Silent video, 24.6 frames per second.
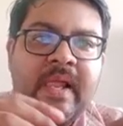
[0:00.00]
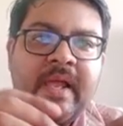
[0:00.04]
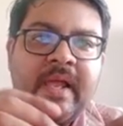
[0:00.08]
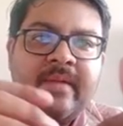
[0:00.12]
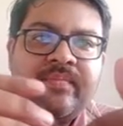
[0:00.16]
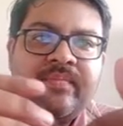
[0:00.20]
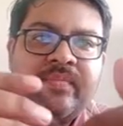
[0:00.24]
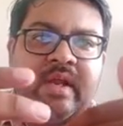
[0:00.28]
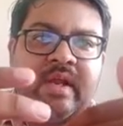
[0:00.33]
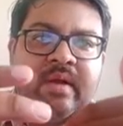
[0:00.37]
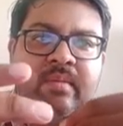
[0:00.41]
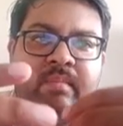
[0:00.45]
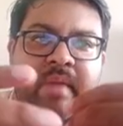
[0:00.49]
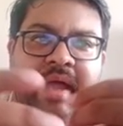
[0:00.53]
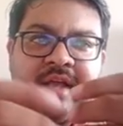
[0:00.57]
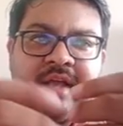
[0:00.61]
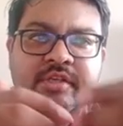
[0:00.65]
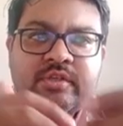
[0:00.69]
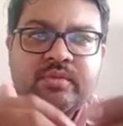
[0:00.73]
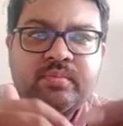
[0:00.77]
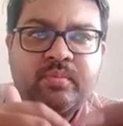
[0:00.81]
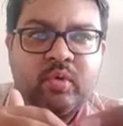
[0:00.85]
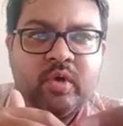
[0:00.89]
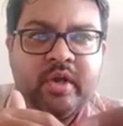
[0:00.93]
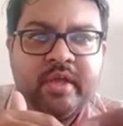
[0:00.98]
Then max
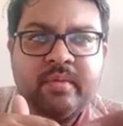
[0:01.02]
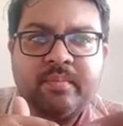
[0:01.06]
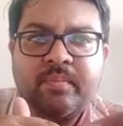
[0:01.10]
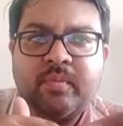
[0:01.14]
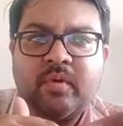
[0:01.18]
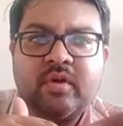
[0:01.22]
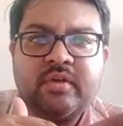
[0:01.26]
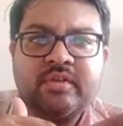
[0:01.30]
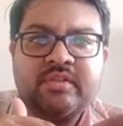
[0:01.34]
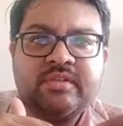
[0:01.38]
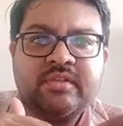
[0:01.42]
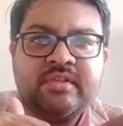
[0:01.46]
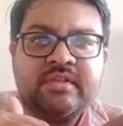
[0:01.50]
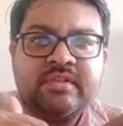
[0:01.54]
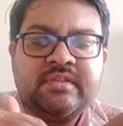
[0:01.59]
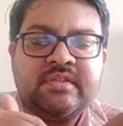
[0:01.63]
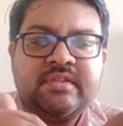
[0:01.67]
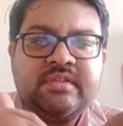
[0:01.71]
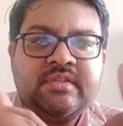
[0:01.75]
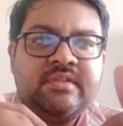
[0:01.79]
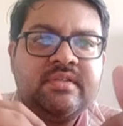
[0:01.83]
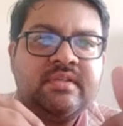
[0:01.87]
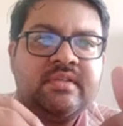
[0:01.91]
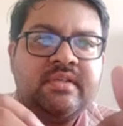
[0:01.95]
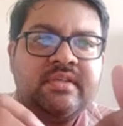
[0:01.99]
pooling
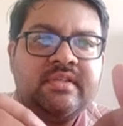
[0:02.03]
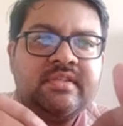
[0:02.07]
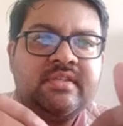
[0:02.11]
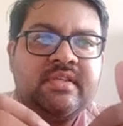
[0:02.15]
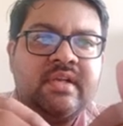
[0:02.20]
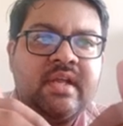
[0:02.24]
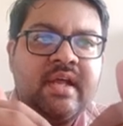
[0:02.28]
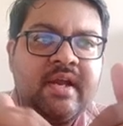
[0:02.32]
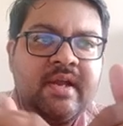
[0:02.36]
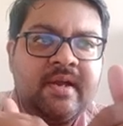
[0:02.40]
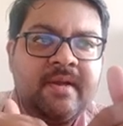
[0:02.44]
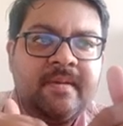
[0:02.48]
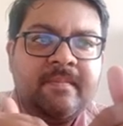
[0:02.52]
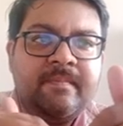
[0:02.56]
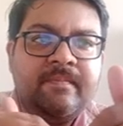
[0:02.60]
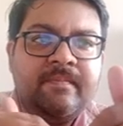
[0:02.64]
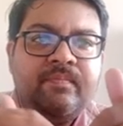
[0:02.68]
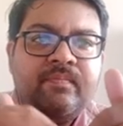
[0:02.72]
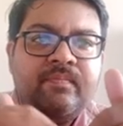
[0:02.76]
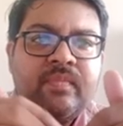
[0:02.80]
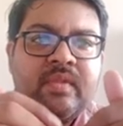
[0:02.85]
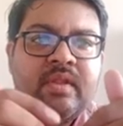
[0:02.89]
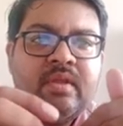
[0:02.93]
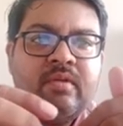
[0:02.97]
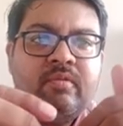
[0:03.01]
process is done.
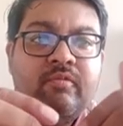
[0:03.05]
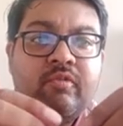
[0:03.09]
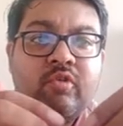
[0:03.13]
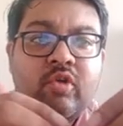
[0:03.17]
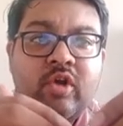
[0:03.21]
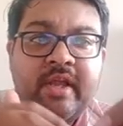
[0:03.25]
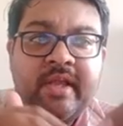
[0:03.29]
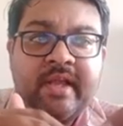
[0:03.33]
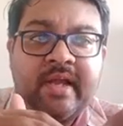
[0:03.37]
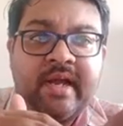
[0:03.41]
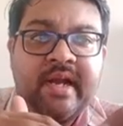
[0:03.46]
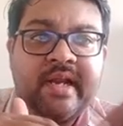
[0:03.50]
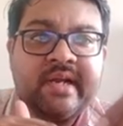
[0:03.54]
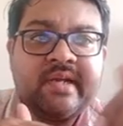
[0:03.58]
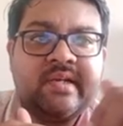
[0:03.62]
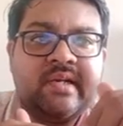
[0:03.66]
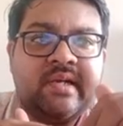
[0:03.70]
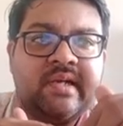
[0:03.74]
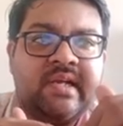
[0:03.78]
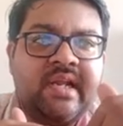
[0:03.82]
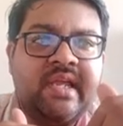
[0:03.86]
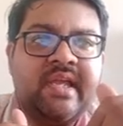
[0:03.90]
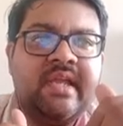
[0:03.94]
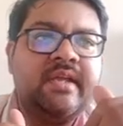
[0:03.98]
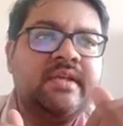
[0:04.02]
Fully connected
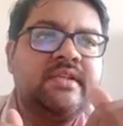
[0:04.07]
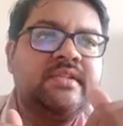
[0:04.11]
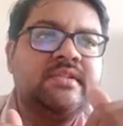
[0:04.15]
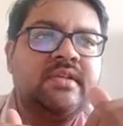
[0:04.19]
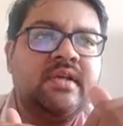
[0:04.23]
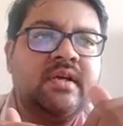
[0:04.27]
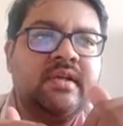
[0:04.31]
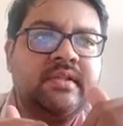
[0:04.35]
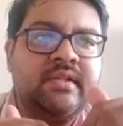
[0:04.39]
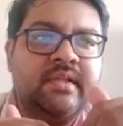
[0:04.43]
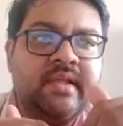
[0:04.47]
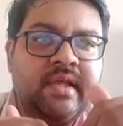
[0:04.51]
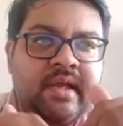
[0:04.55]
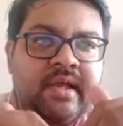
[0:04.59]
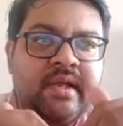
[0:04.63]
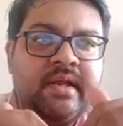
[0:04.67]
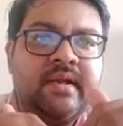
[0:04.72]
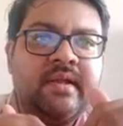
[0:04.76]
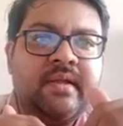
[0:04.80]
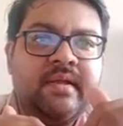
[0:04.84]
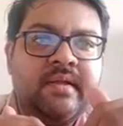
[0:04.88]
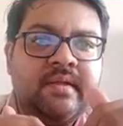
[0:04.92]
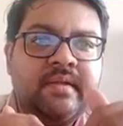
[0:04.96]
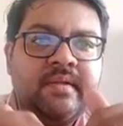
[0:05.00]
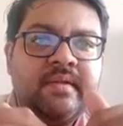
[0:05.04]
layers are there.
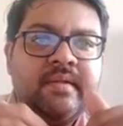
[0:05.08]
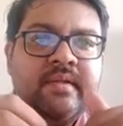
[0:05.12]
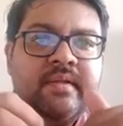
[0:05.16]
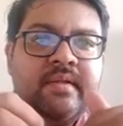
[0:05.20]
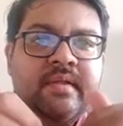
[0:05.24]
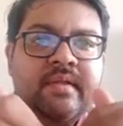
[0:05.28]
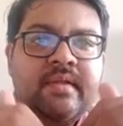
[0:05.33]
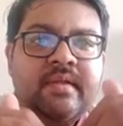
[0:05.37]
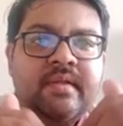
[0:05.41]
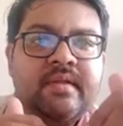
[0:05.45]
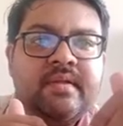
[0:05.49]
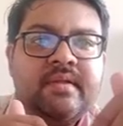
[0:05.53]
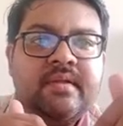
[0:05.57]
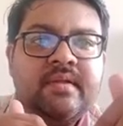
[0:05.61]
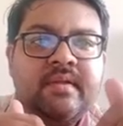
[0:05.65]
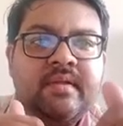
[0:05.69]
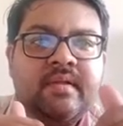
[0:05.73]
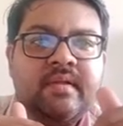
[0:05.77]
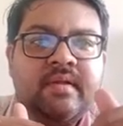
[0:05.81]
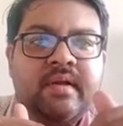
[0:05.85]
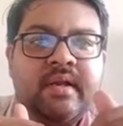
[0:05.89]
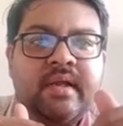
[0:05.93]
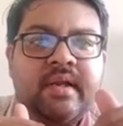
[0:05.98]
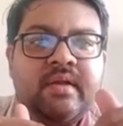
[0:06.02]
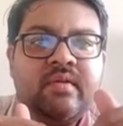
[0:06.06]

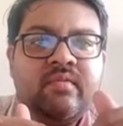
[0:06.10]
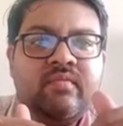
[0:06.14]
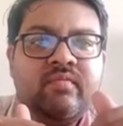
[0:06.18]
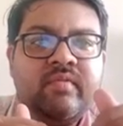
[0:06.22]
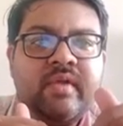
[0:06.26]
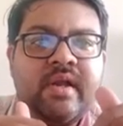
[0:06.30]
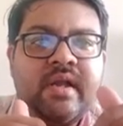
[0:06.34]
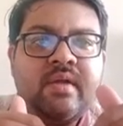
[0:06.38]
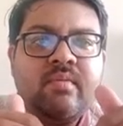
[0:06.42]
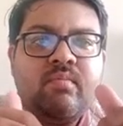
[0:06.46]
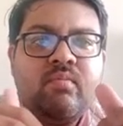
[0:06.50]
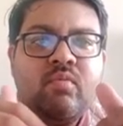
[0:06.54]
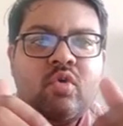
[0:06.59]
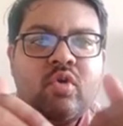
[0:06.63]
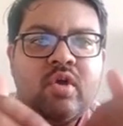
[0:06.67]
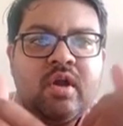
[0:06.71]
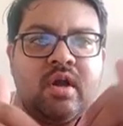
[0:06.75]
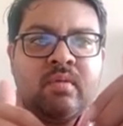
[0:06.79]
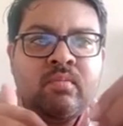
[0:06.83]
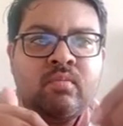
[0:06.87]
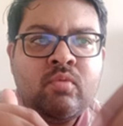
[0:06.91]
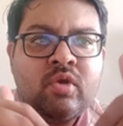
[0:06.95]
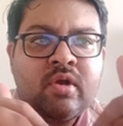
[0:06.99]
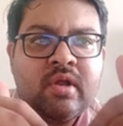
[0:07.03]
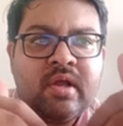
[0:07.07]
Right? When more
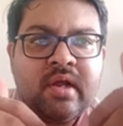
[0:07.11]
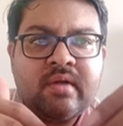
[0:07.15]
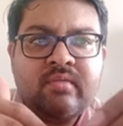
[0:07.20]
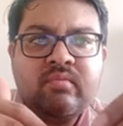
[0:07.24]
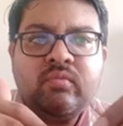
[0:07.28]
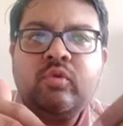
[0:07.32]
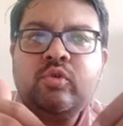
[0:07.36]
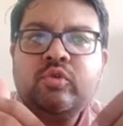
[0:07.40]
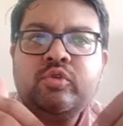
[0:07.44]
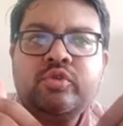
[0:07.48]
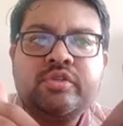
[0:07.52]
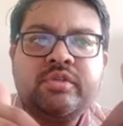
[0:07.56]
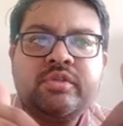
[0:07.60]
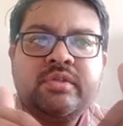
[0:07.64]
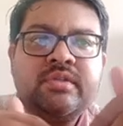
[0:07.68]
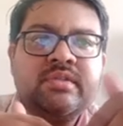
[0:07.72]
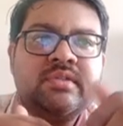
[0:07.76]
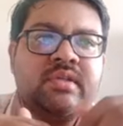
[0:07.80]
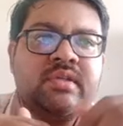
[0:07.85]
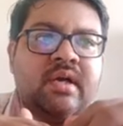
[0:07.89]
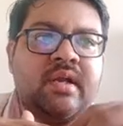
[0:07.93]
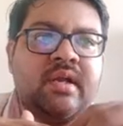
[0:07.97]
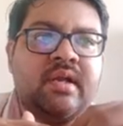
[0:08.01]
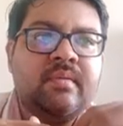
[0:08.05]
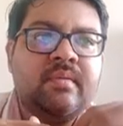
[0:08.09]
and more convolutions
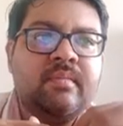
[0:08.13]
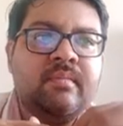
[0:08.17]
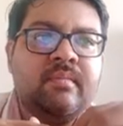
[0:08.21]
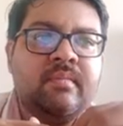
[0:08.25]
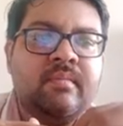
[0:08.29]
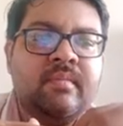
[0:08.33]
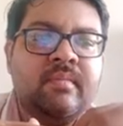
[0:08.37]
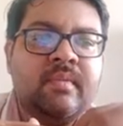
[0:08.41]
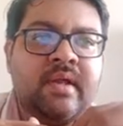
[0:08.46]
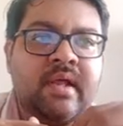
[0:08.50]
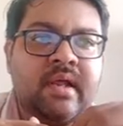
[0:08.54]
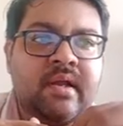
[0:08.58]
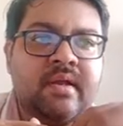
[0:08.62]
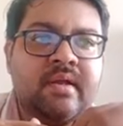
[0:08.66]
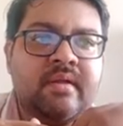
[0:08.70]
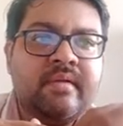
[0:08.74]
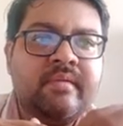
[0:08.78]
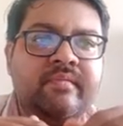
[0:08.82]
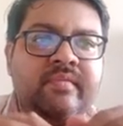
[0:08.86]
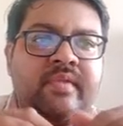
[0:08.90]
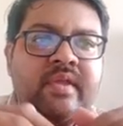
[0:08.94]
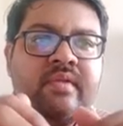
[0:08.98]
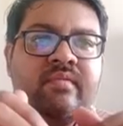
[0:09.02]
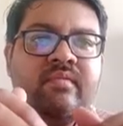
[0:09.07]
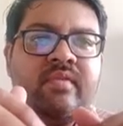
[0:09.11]
are done,
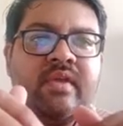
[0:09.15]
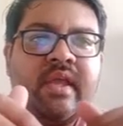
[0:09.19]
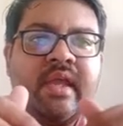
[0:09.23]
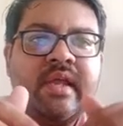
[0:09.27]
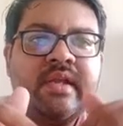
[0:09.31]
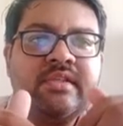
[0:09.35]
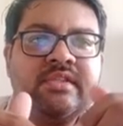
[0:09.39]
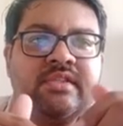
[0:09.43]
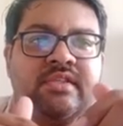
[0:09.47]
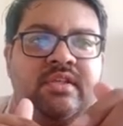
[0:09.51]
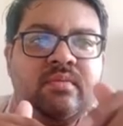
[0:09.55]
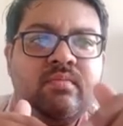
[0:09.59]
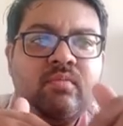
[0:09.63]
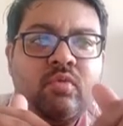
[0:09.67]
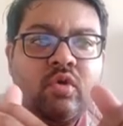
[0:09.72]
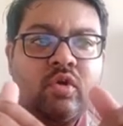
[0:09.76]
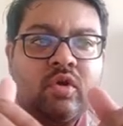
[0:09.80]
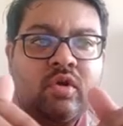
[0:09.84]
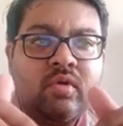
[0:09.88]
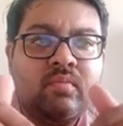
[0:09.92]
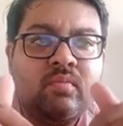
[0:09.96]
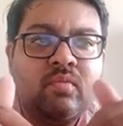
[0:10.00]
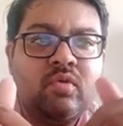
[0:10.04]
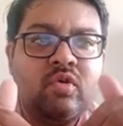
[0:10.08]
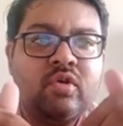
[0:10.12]
then we can see more
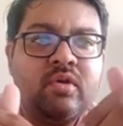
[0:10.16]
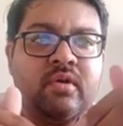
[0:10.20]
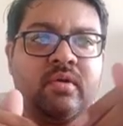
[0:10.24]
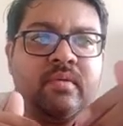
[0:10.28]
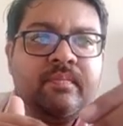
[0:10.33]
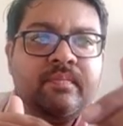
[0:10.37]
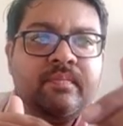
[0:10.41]
and more